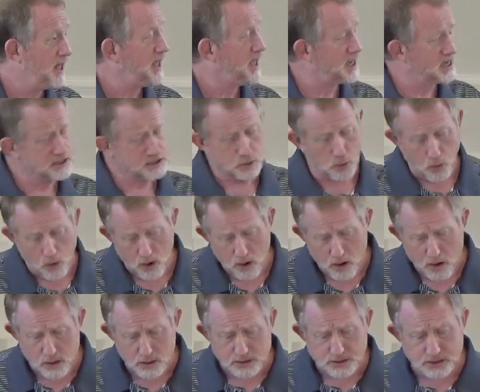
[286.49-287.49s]
his
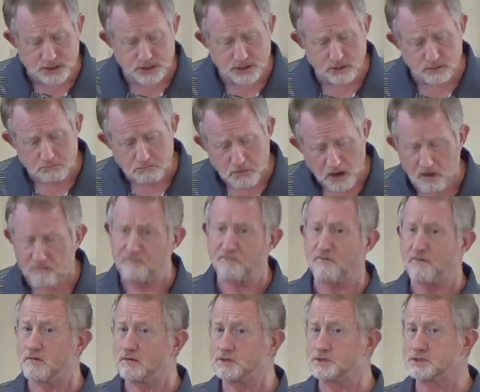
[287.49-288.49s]
words are
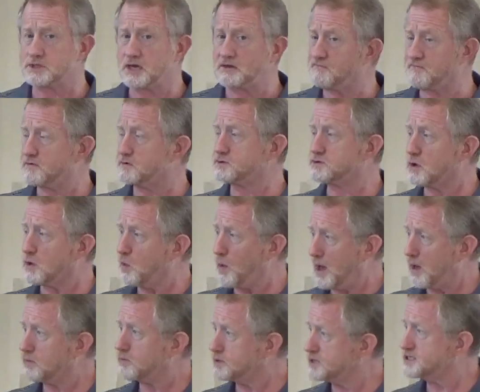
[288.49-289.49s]
first were
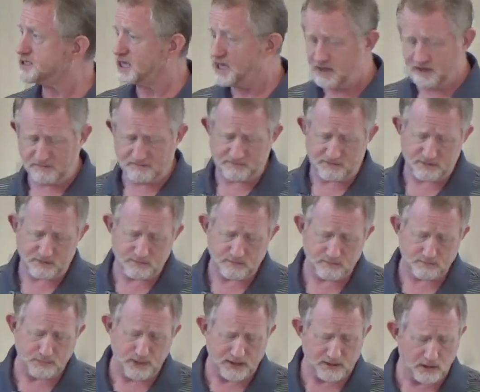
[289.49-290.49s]
well received
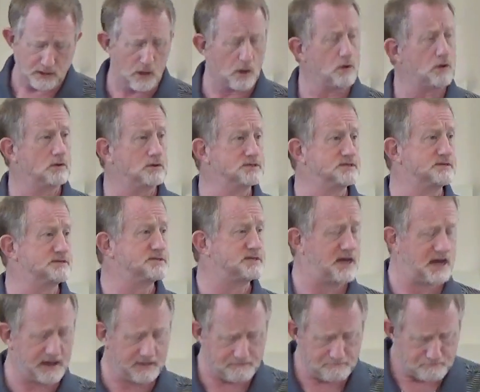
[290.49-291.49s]
by the locals.
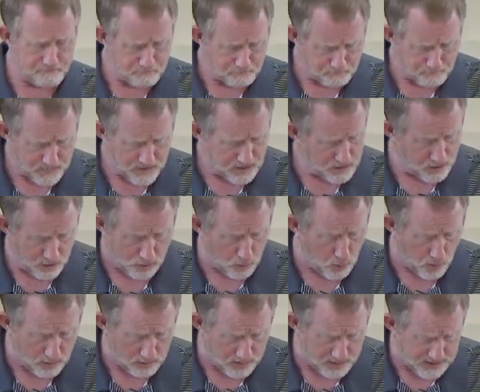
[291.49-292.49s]
They're
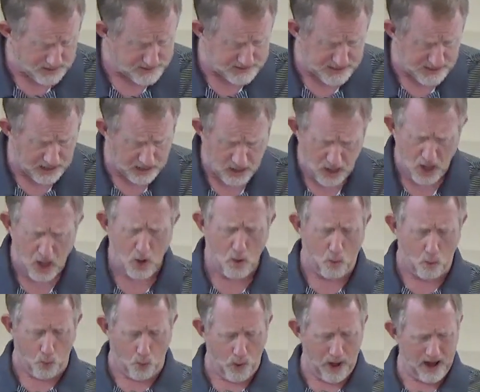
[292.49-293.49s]
quoted as saying,
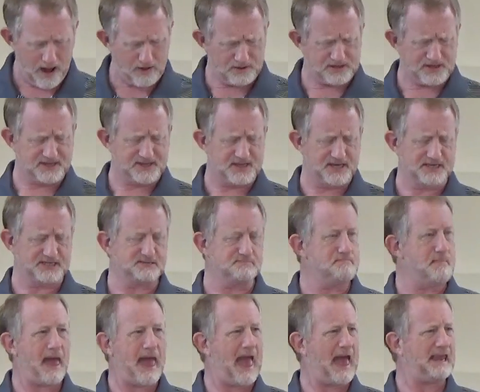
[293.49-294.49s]
"Where did this
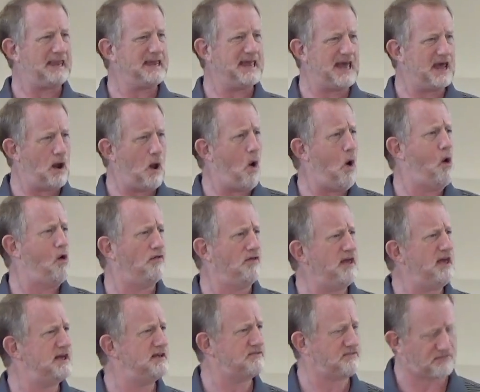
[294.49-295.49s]
man get all
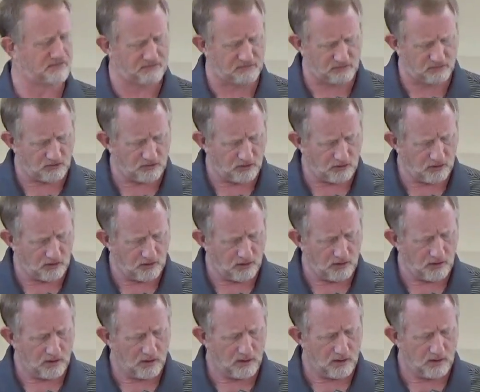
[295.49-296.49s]
this?
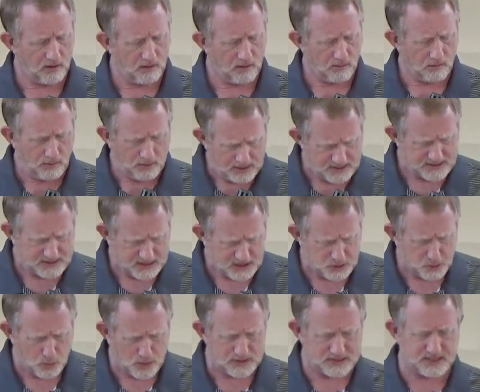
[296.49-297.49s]
What is
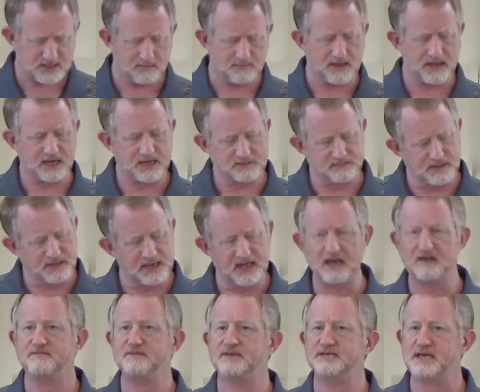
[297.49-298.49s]
this wisdom that has been
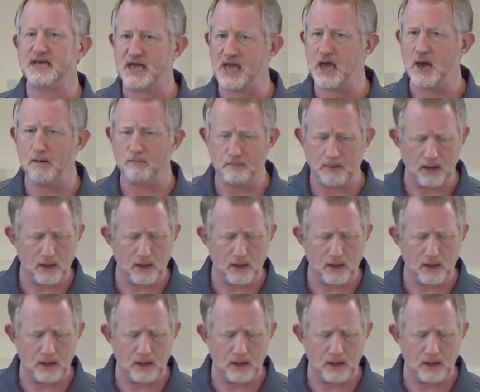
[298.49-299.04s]
given to him?